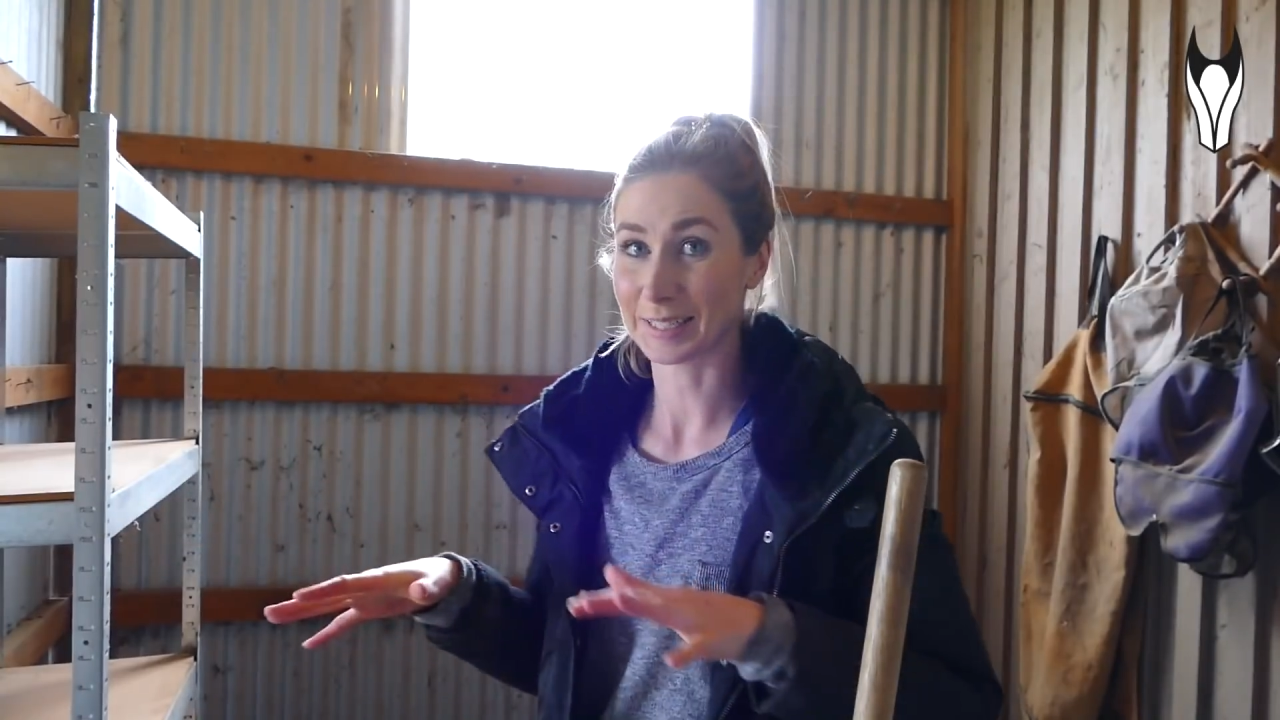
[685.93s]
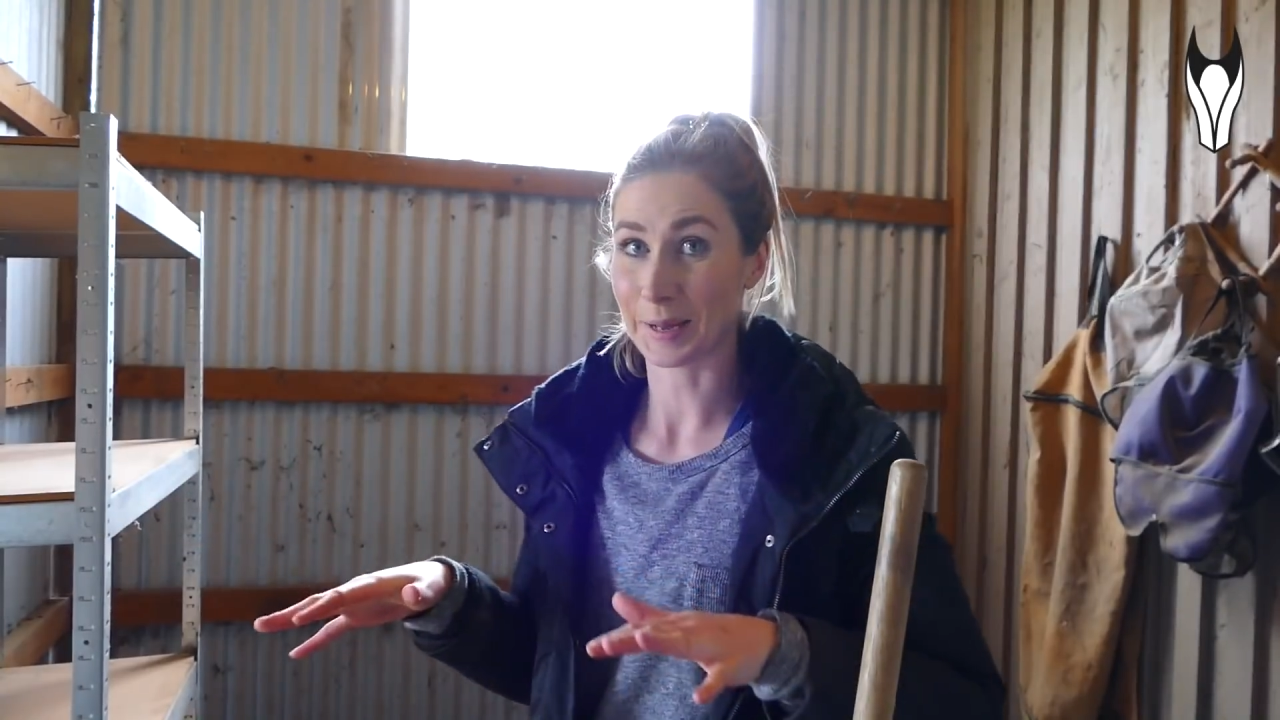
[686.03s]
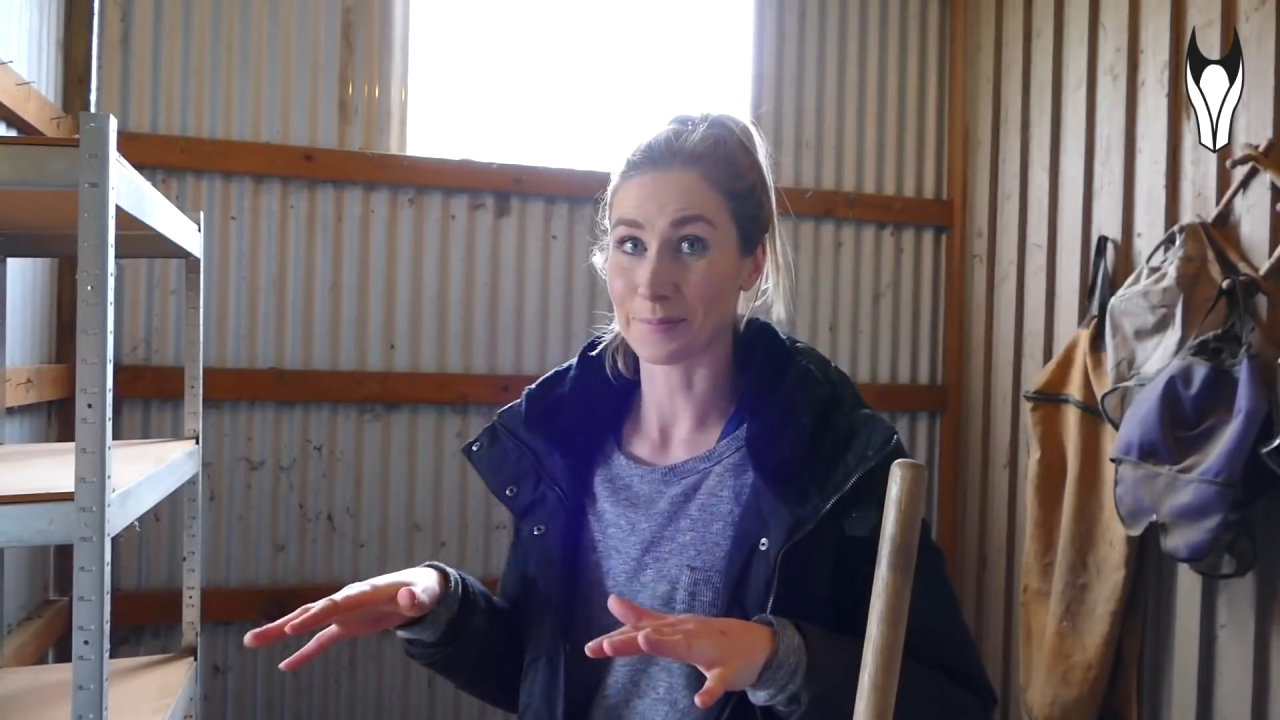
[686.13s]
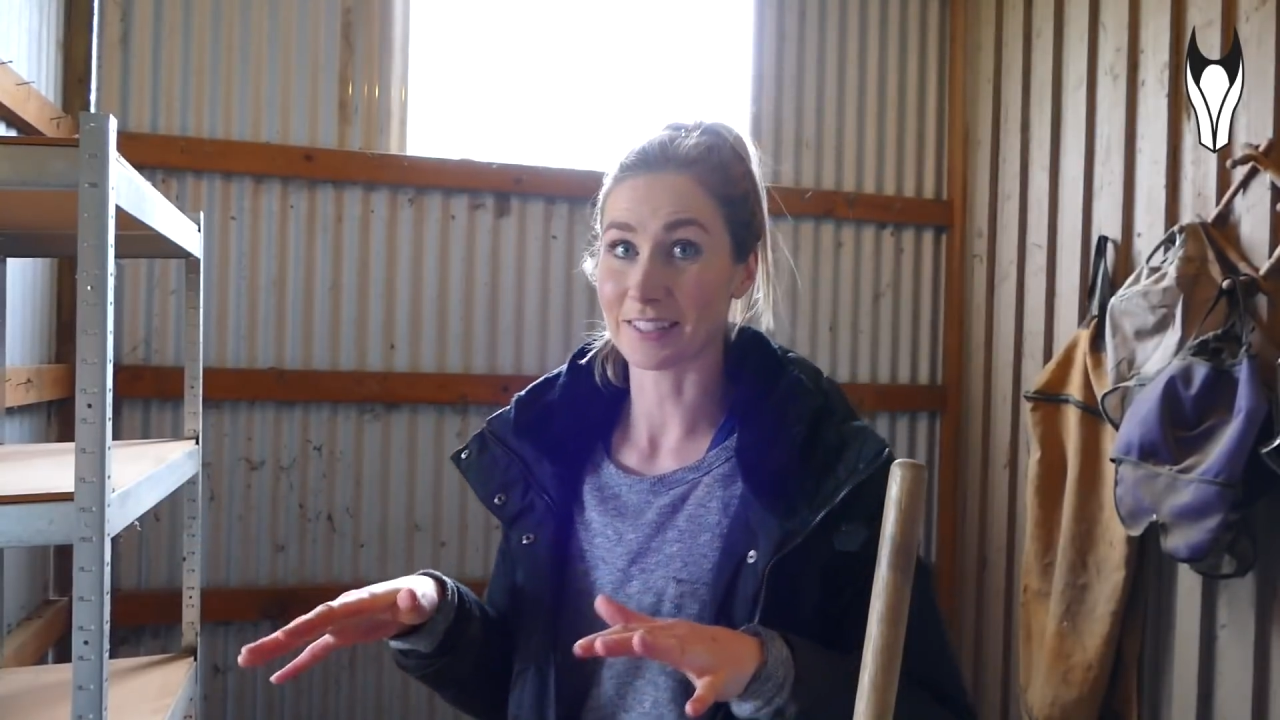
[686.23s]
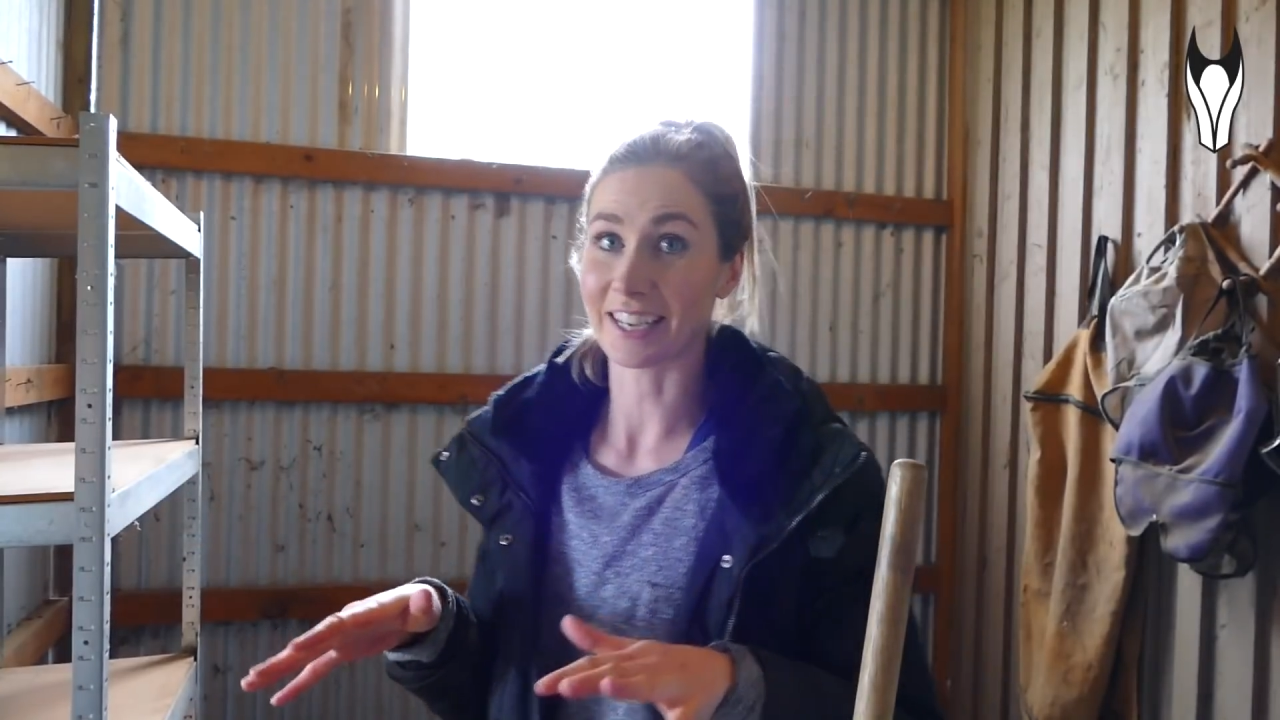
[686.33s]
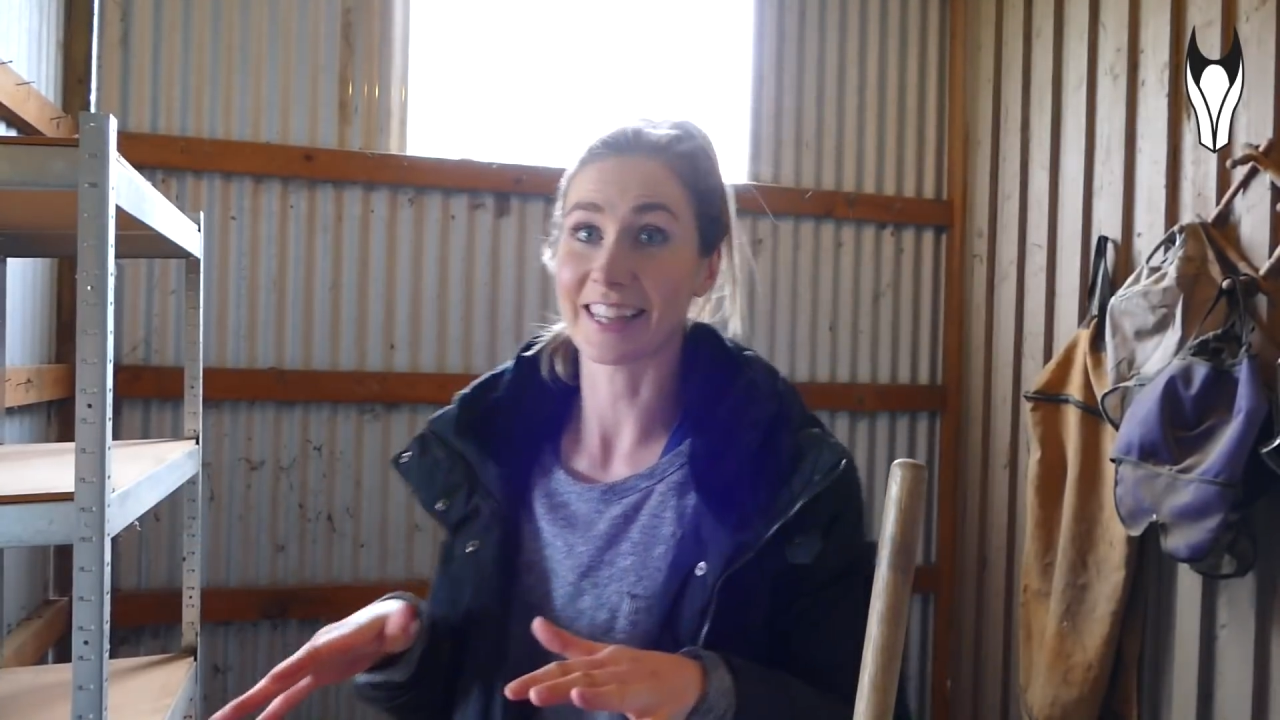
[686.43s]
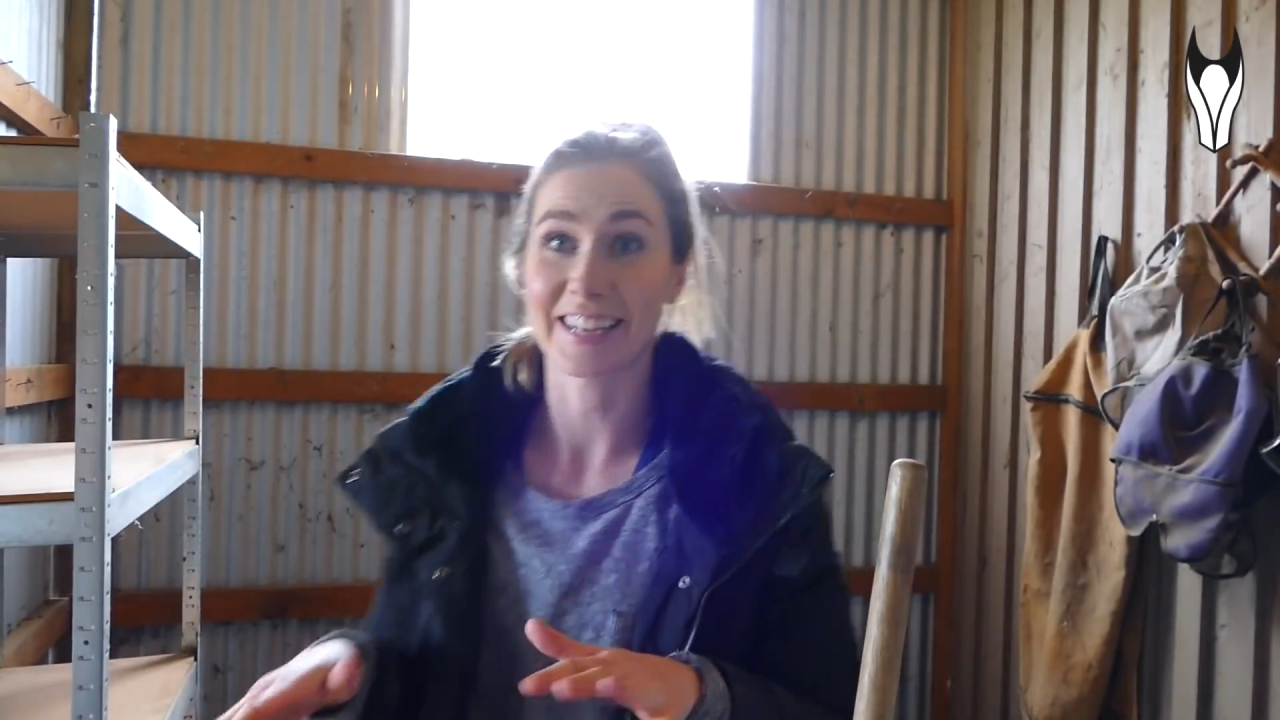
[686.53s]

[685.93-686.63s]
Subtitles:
come together